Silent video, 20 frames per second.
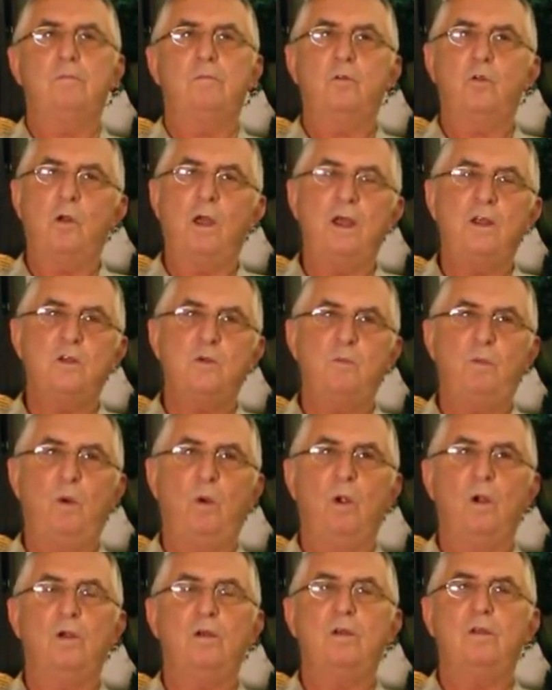
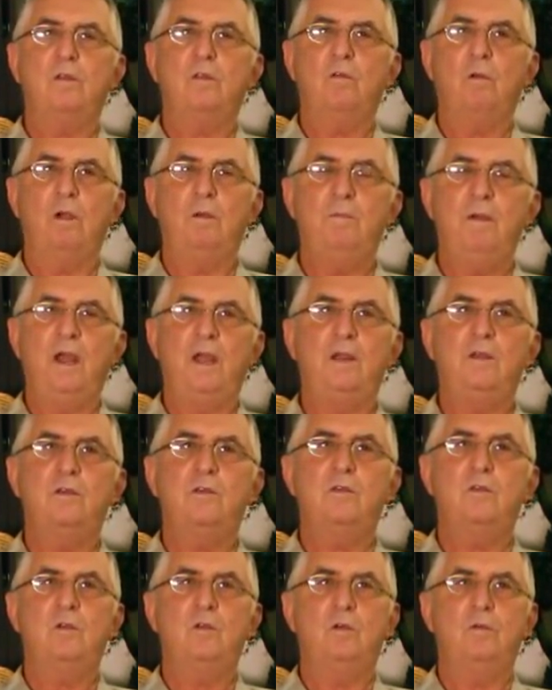transport the
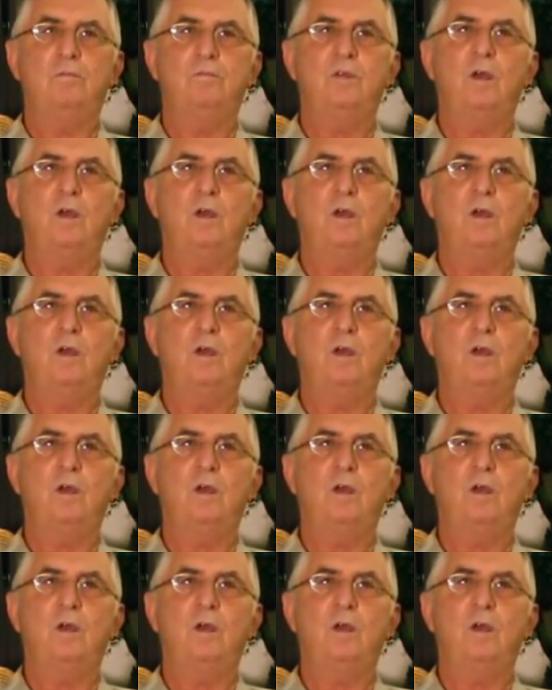remains to.